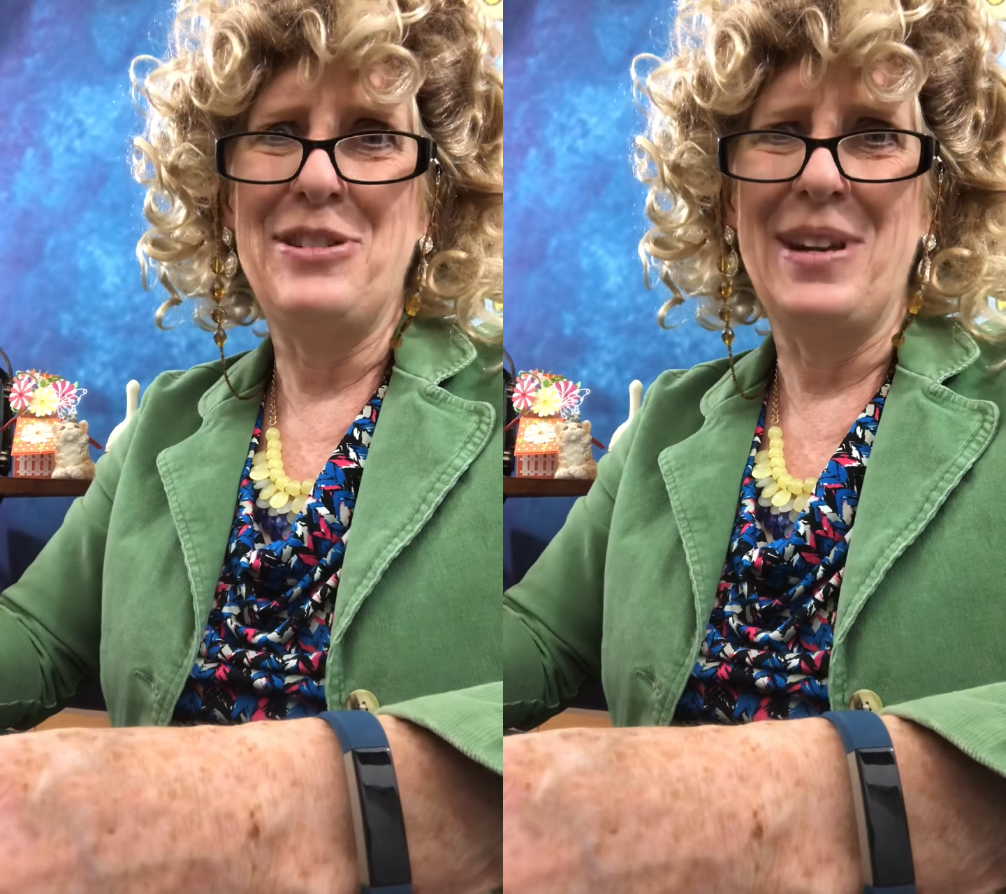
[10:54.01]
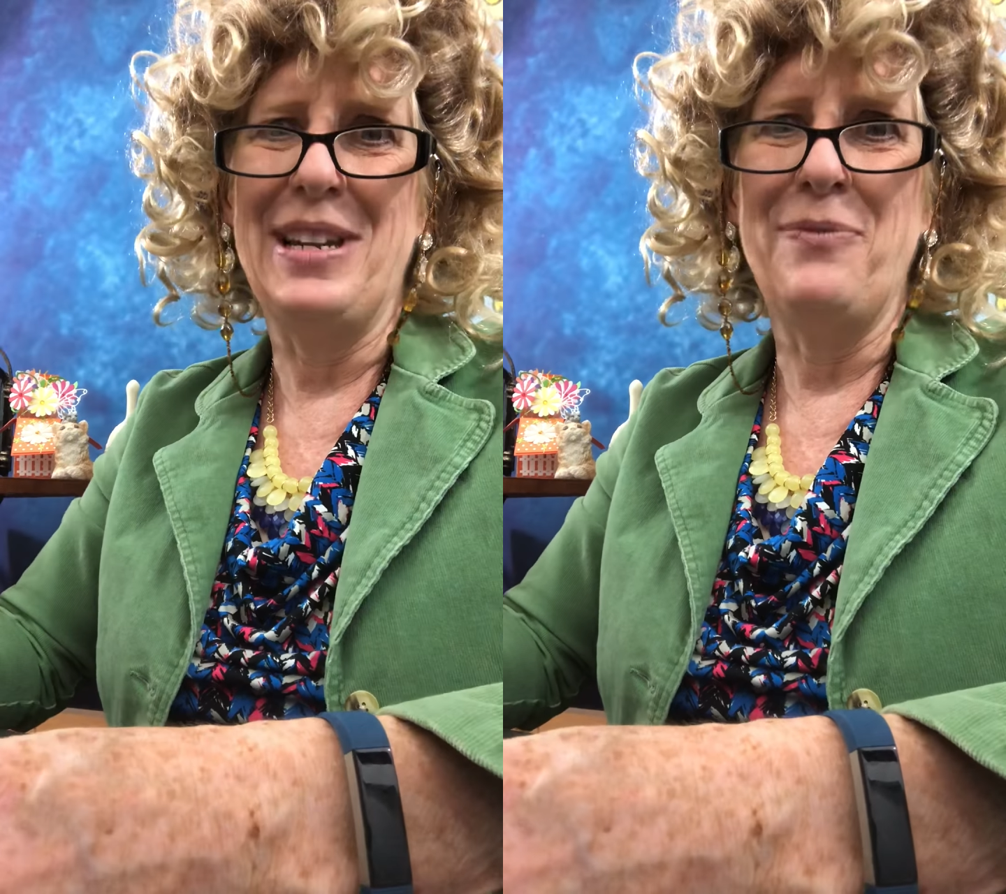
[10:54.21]

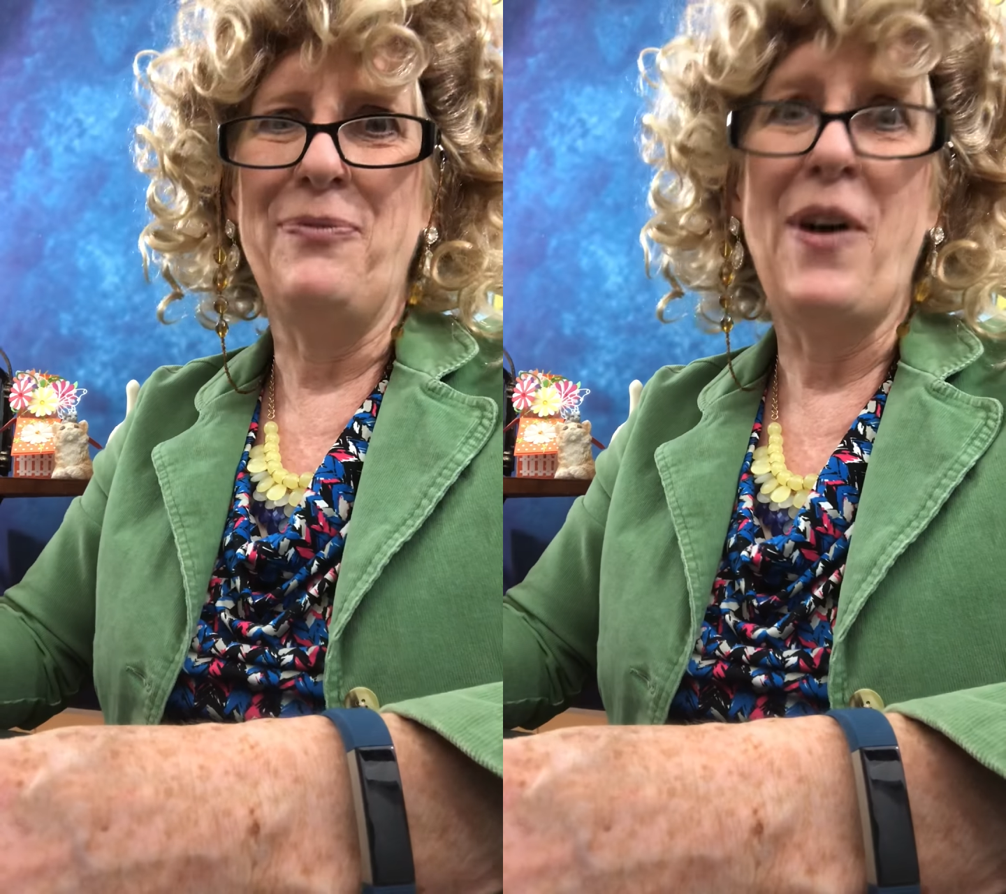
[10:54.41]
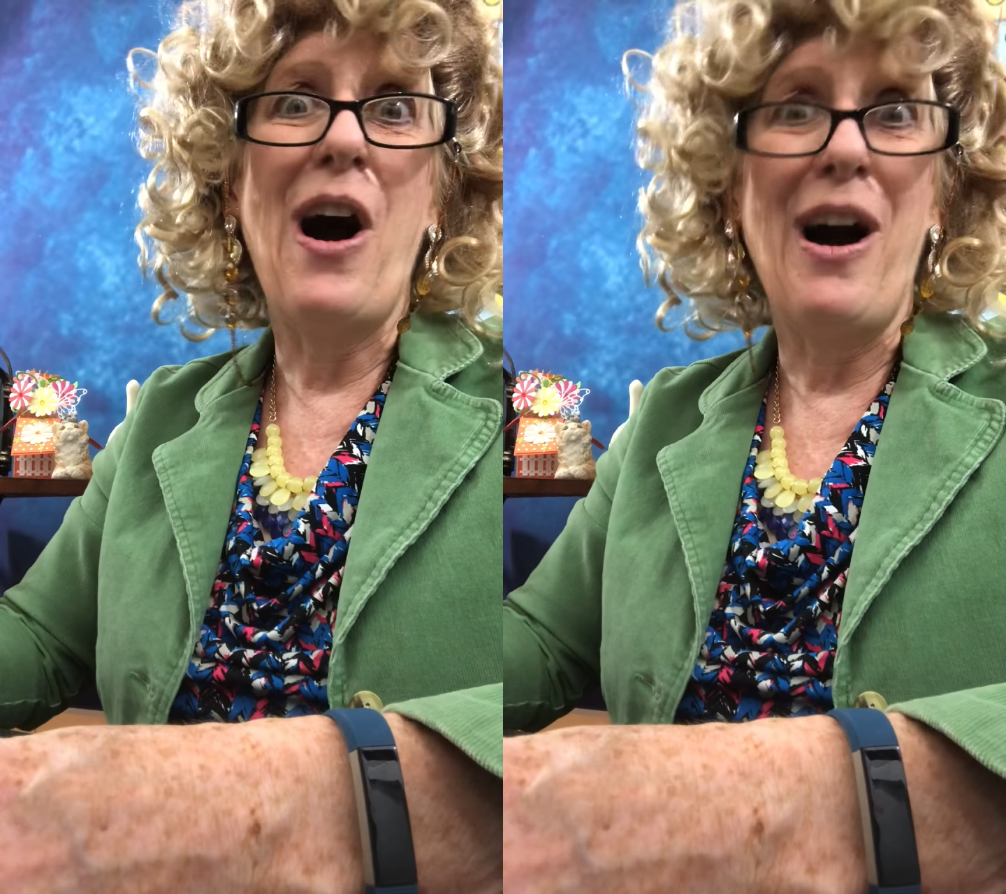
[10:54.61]
drinking
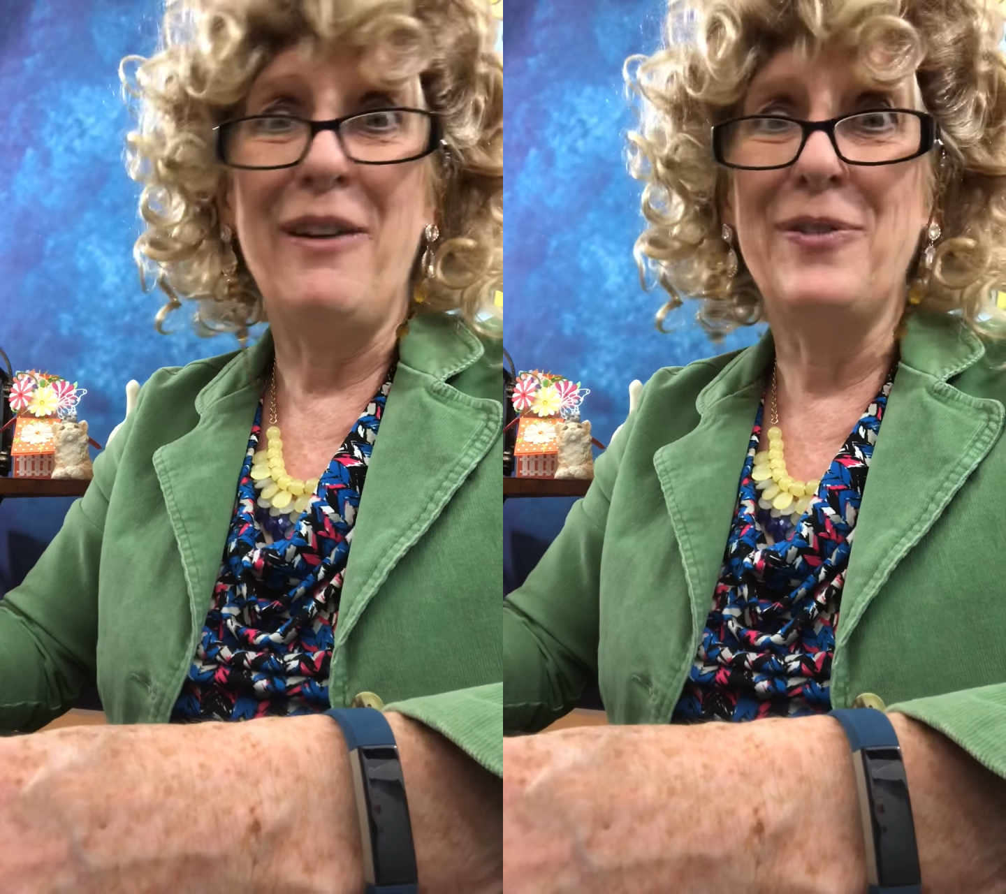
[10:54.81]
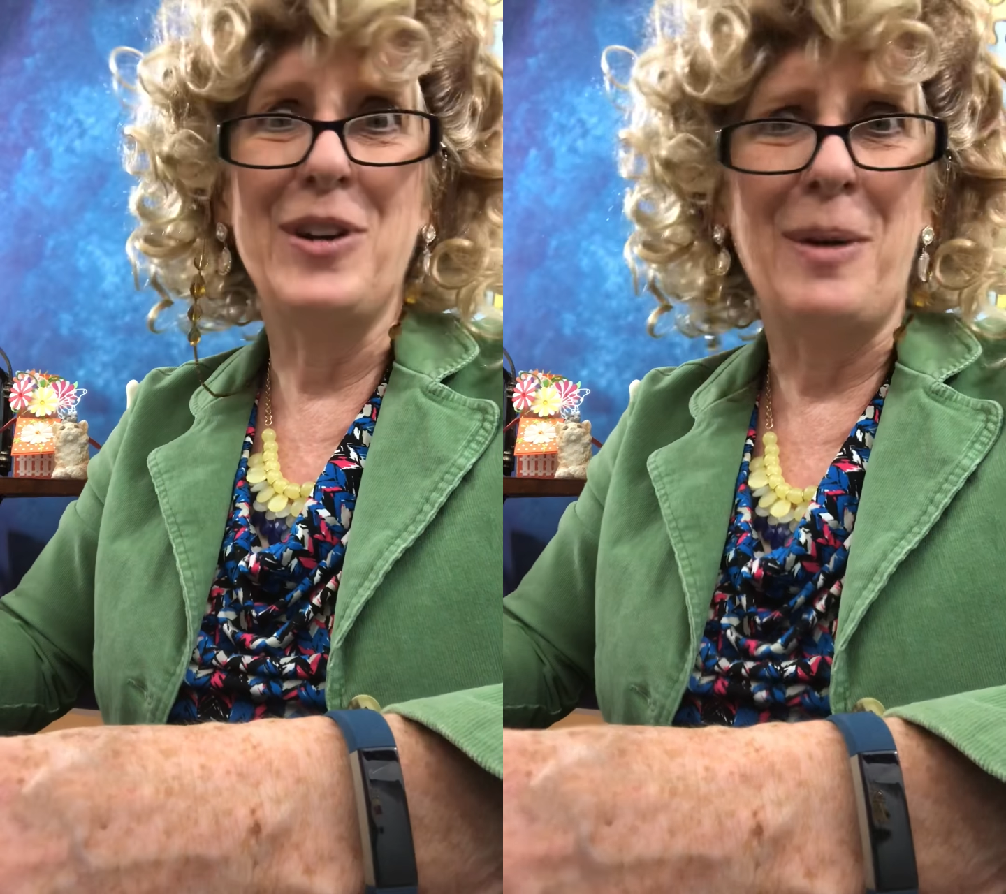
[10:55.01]

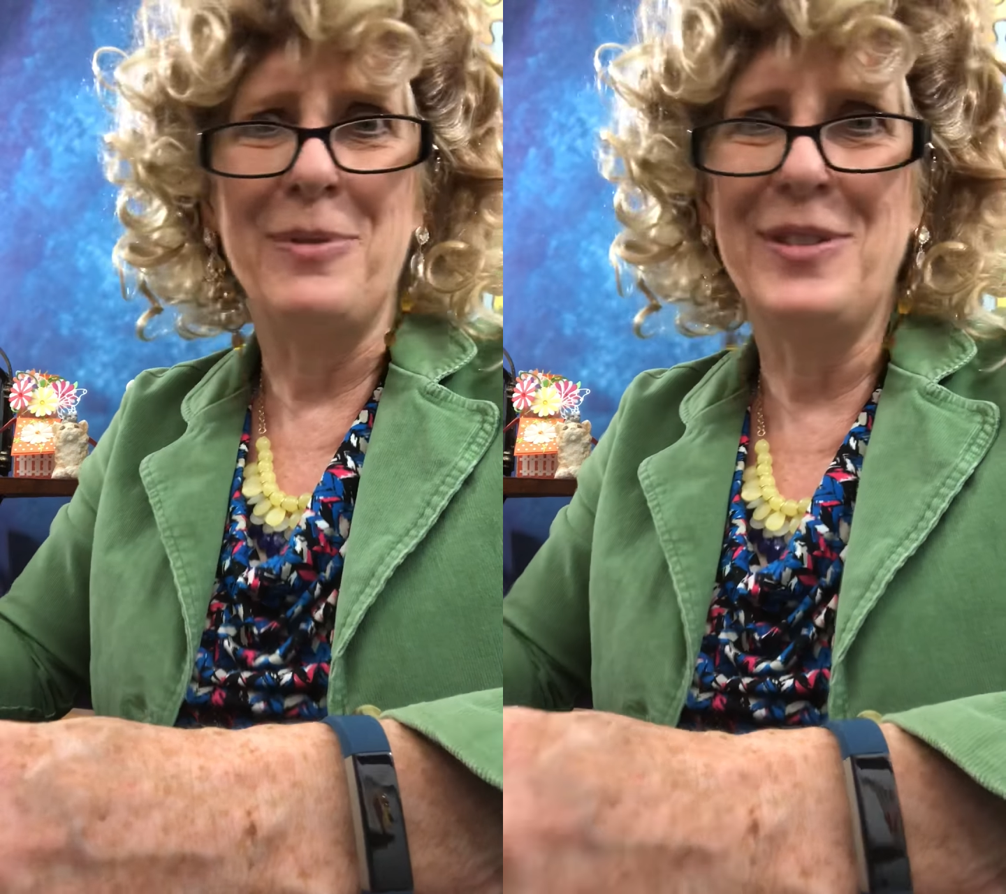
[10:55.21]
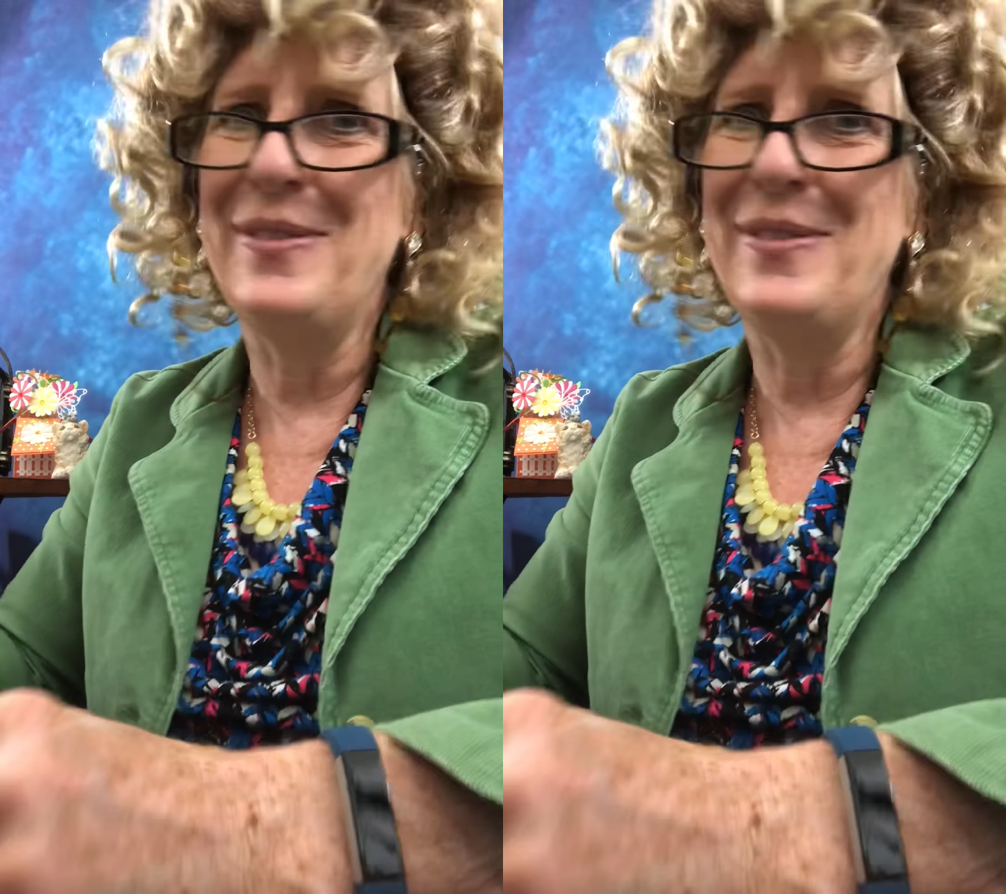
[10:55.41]
5 cups